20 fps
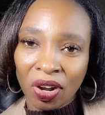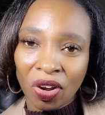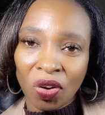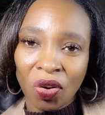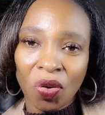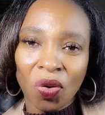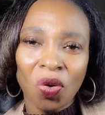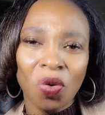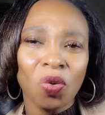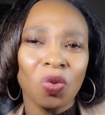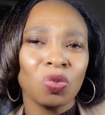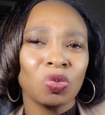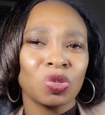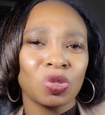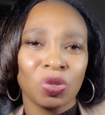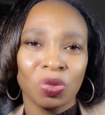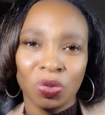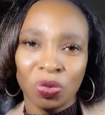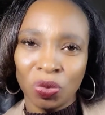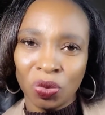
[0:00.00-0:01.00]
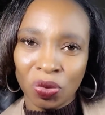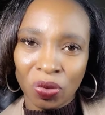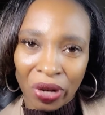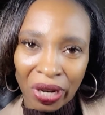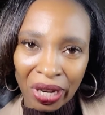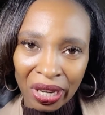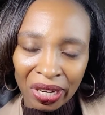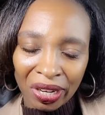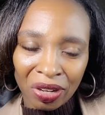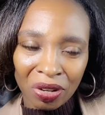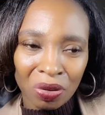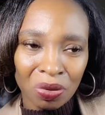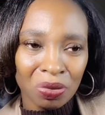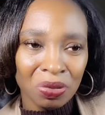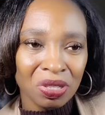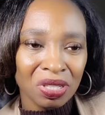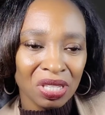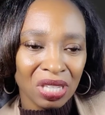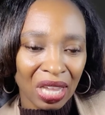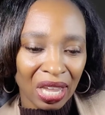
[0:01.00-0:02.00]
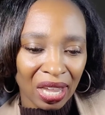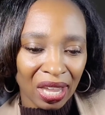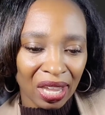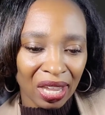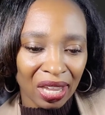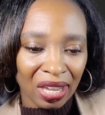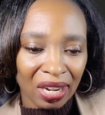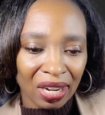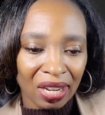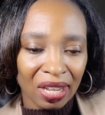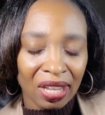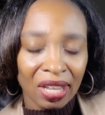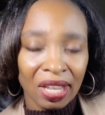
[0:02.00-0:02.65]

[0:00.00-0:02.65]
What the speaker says: an old school granny who said,